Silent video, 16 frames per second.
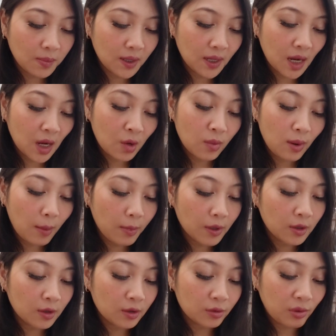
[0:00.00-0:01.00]
But I
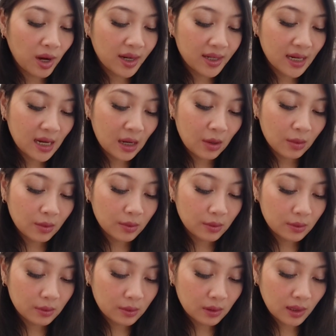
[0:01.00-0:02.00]
remember the dry
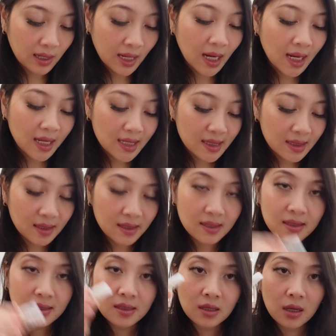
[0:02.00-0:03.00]
down. It has
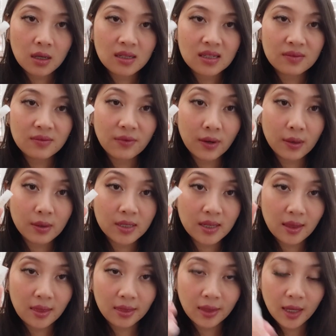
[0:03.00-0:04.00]
this very
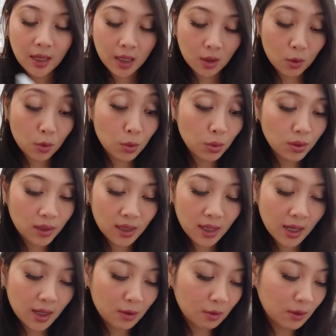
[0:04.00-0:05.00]
synthetic wood
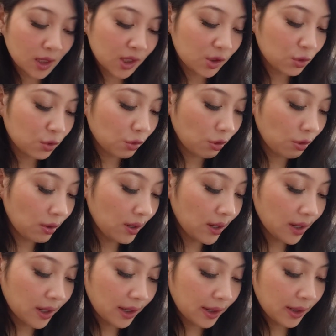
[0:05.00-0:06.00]
that I don't
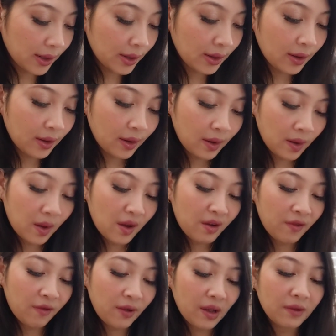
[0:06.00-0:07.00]
enjoy.
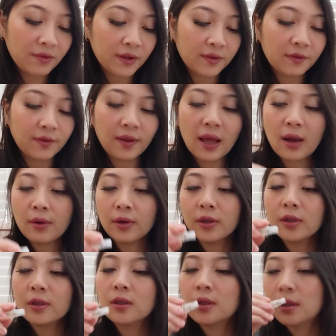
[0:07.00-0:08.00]
Velvet
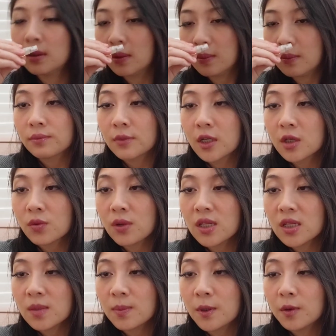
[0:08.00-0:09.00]
flower. This
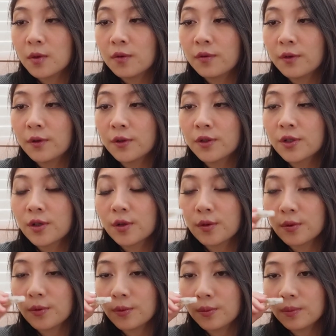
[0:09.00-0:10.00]
one's beautiful
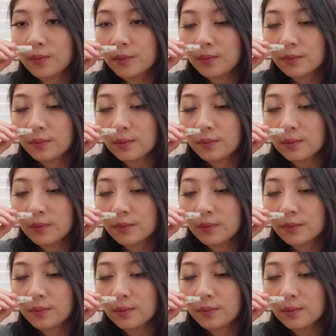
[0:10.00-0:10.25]
too.